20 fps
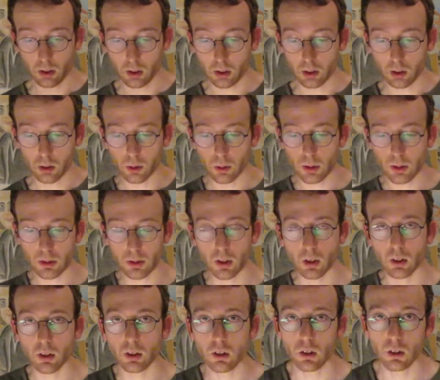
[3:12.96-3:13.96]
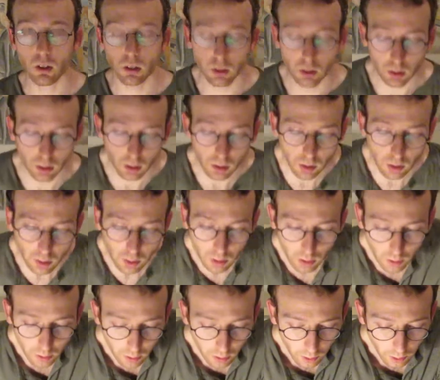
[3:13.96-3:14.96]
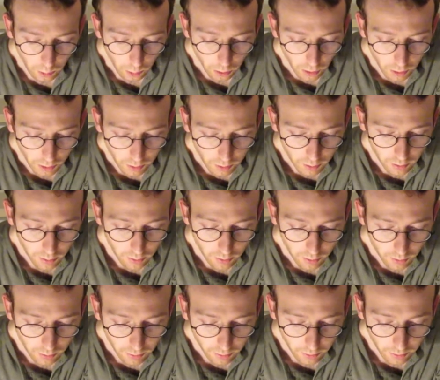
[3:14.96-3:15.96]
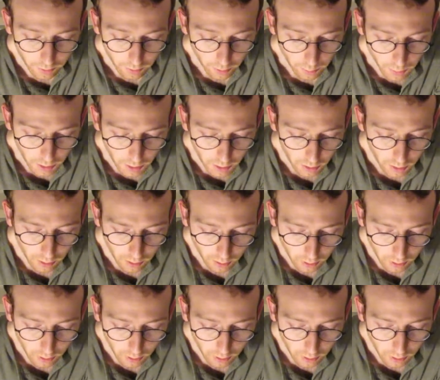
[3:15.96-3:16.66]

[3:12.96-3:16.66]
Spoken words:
I always take the word for me,